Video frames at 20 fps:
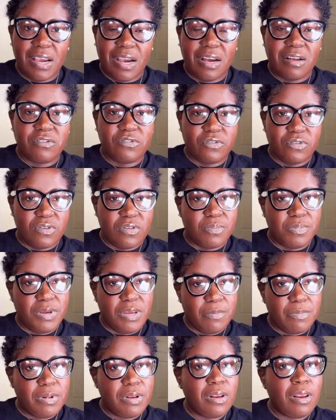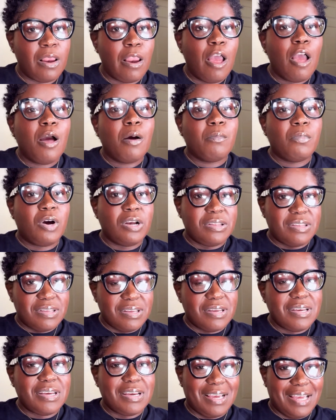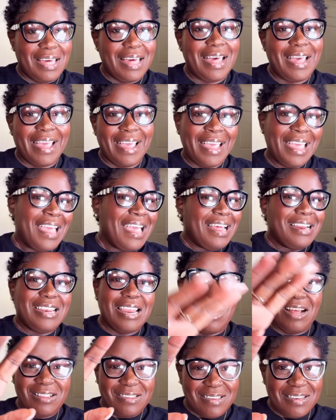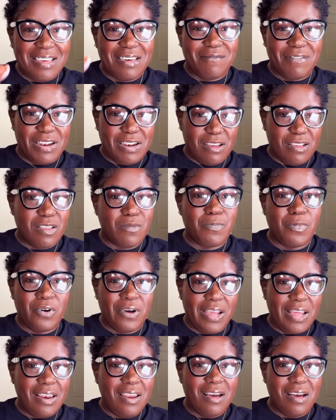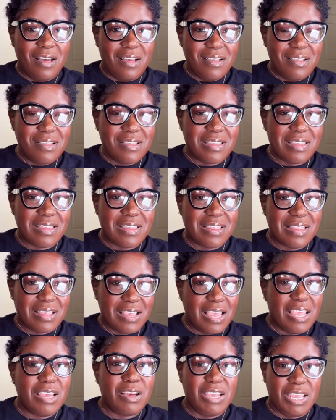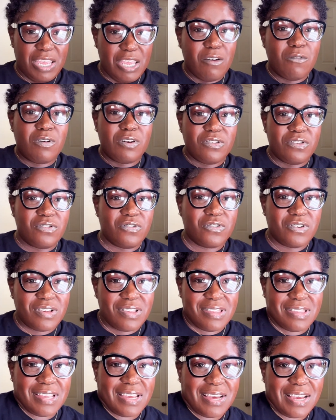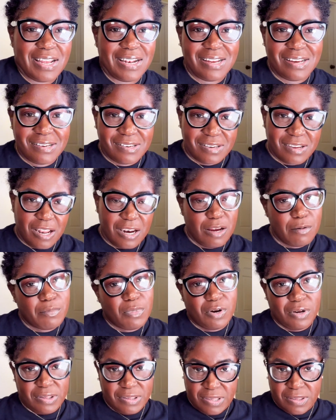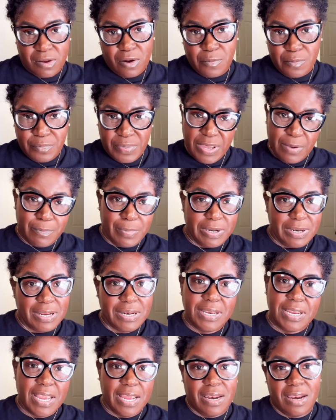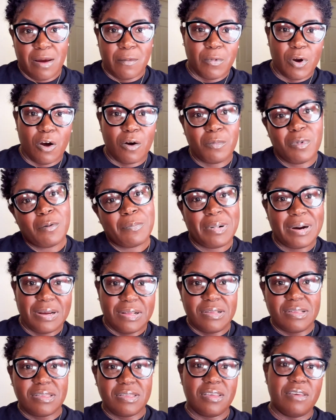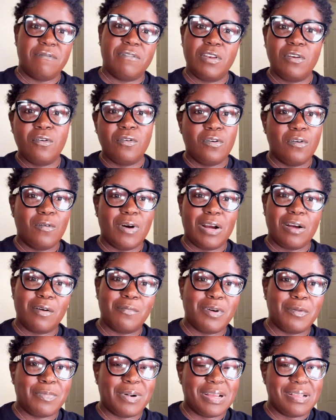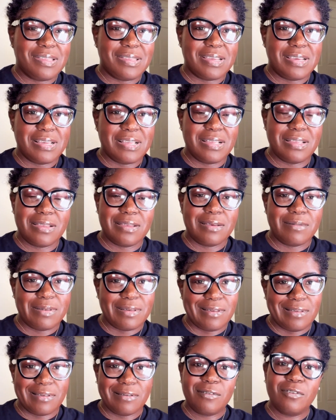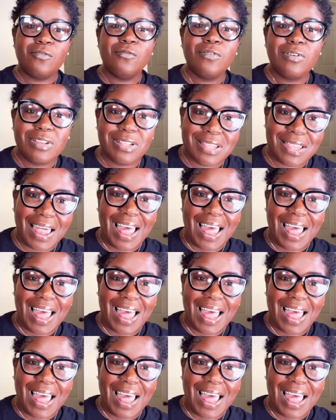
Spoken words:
trust people, but not to give any spoilers, he was trusting initially, but some people did get them comeuppance. If you don't know what comeuppance is, Google.